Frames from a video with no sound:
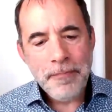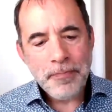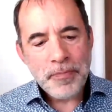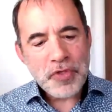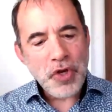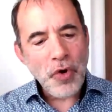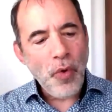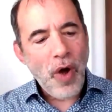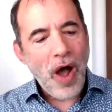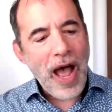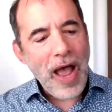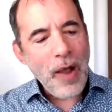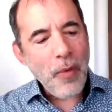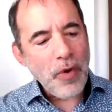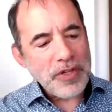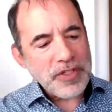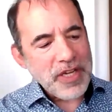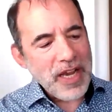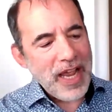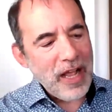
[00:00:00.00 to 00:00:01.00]
So I
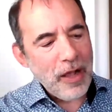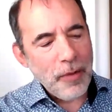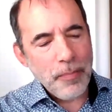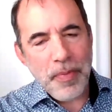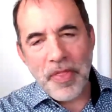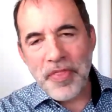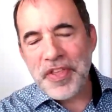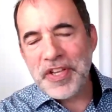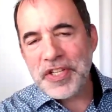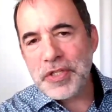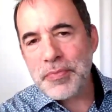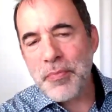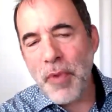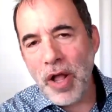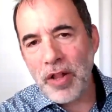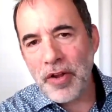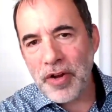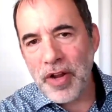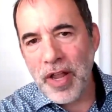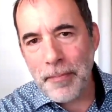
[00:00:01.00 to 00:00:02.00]
want to help the
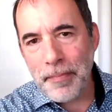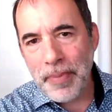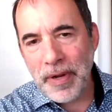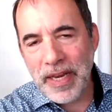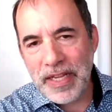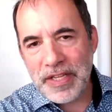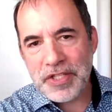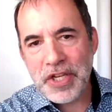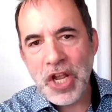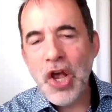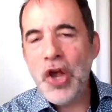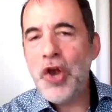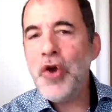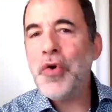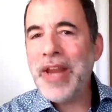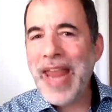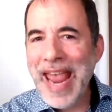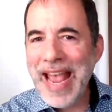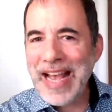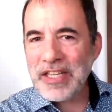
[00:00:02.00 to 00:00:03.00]
smaller companies who
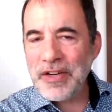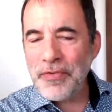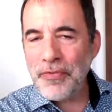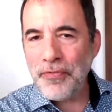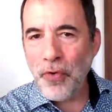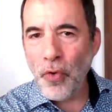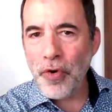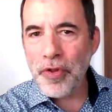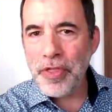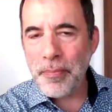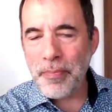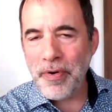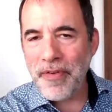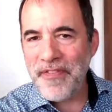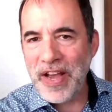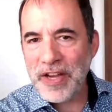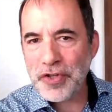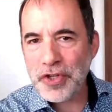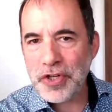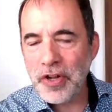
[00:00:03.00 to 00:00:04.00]
can't afford the
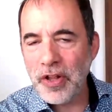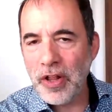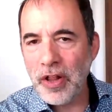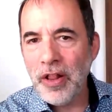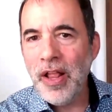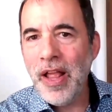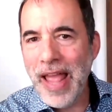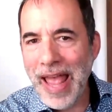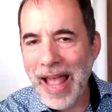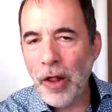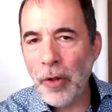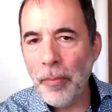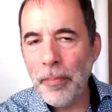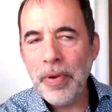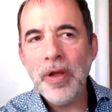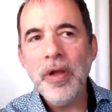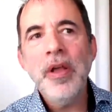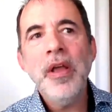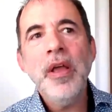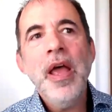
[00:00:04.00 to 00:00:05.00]
professional help.
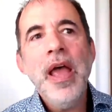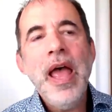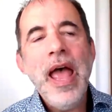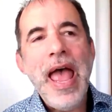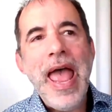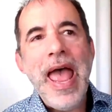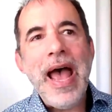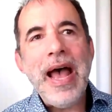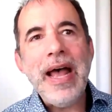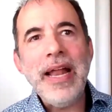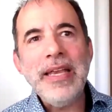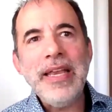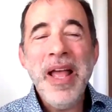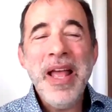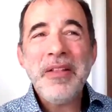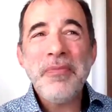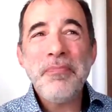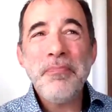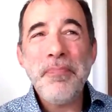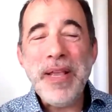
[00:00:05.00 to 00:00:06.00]
And
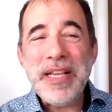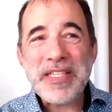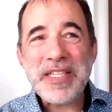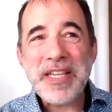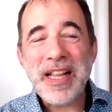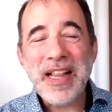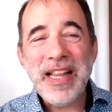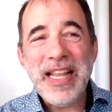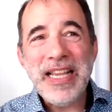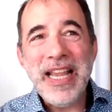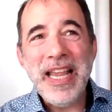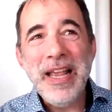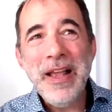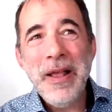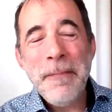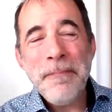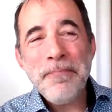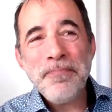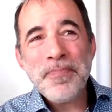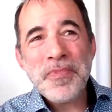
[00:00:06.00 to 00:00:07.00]
basically,
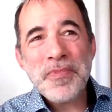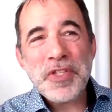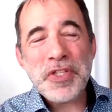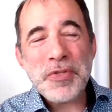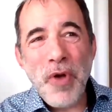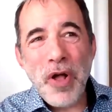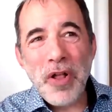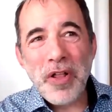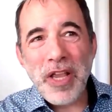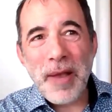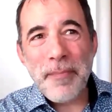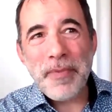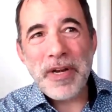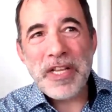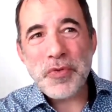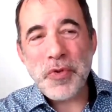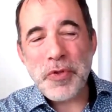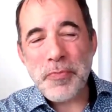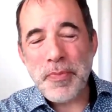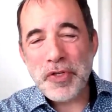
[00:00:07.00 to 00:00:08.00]
small
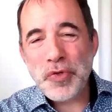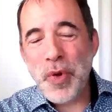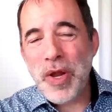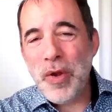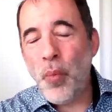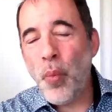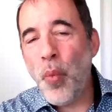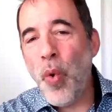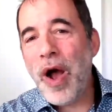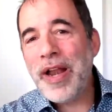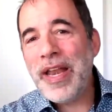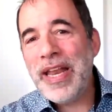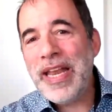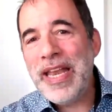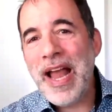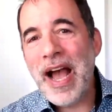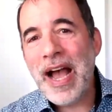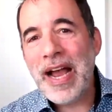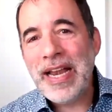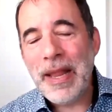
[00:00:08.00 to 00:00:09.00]
companies with between 1 and
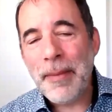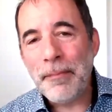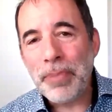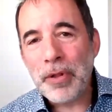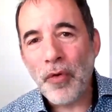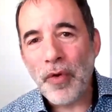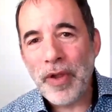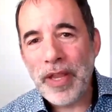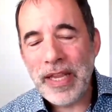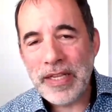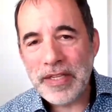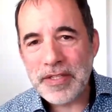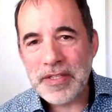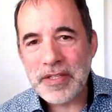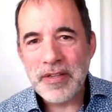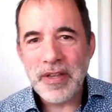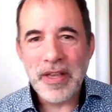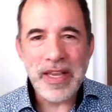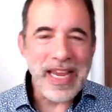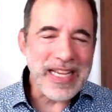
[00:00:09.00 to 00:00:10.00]
9 employees
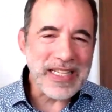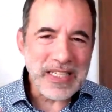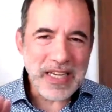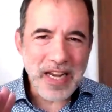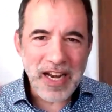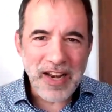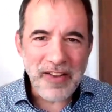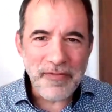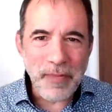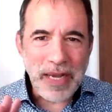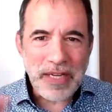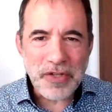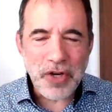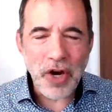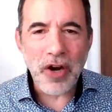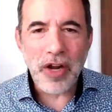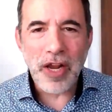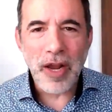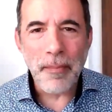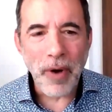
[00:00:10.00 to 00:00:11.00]
is kind of my
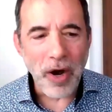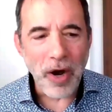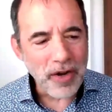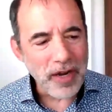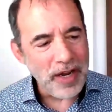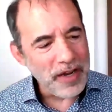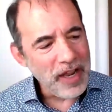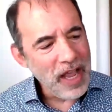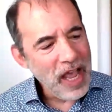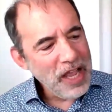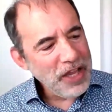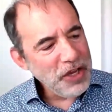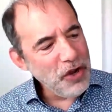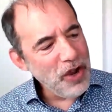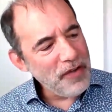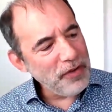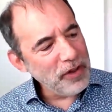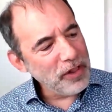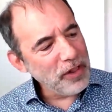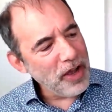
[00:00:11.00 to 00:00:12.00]
target market. You
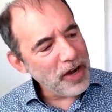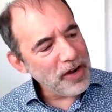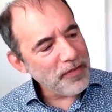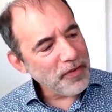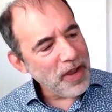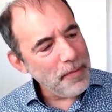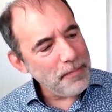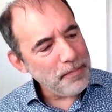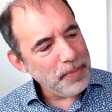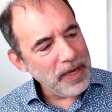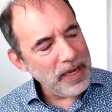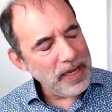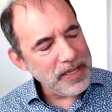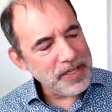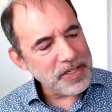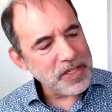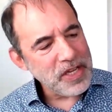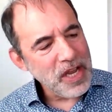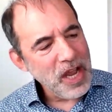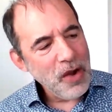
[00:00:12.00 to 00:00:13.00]
have a lot of
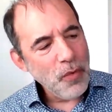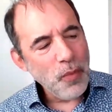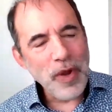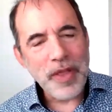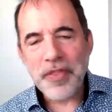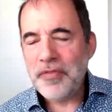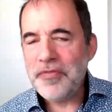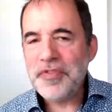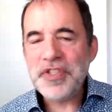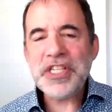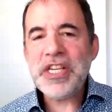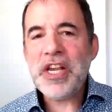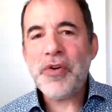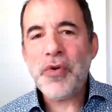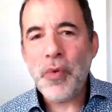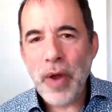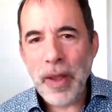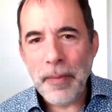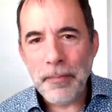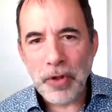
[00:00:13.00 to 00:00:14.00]
companies with
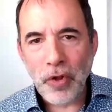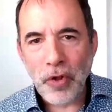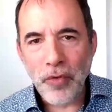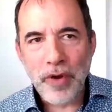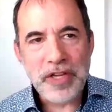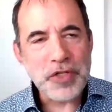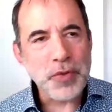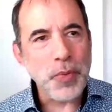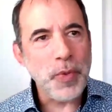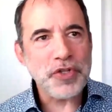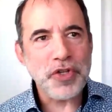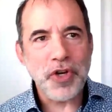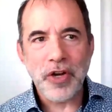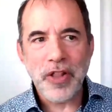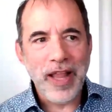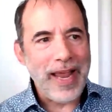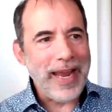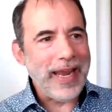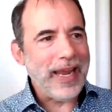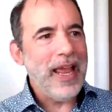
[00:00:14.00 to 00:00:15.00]
0 employees, which are
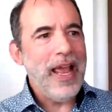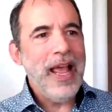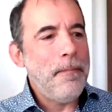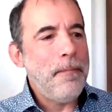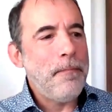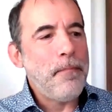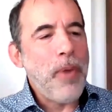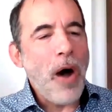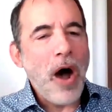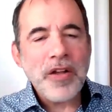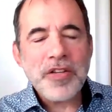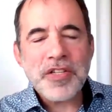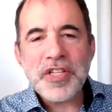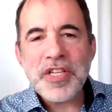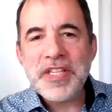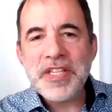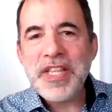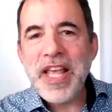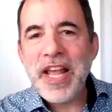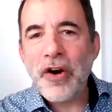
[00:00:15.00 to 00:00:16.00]
like
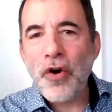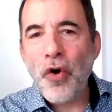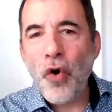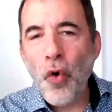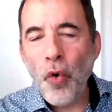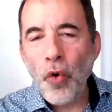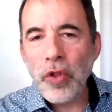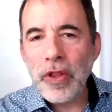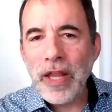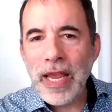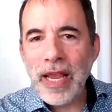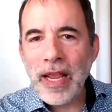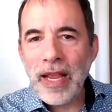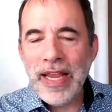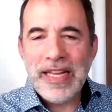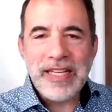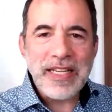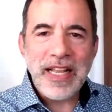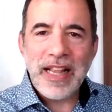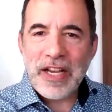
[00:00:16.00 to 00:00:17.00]
boxes that are holding
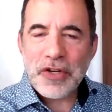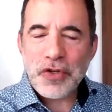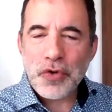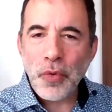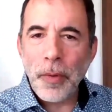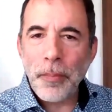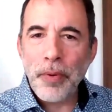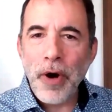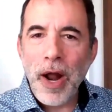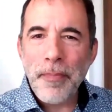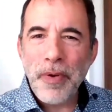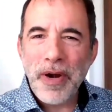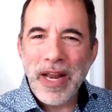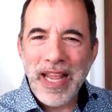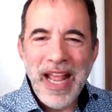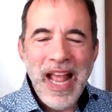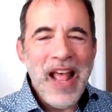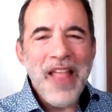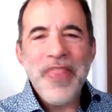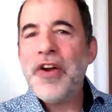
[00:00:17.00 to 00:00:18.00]
intellectual property.
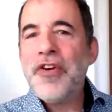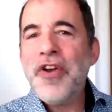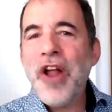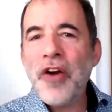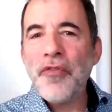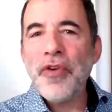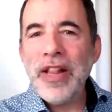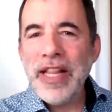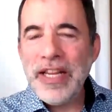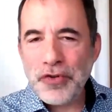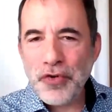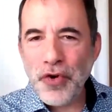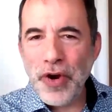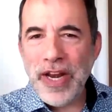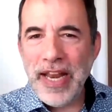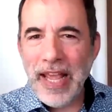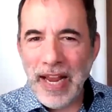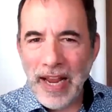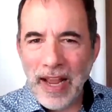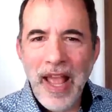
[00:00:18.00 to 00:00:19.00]
They're not really
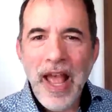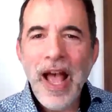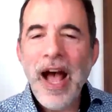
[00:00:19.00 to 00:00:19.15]
trading.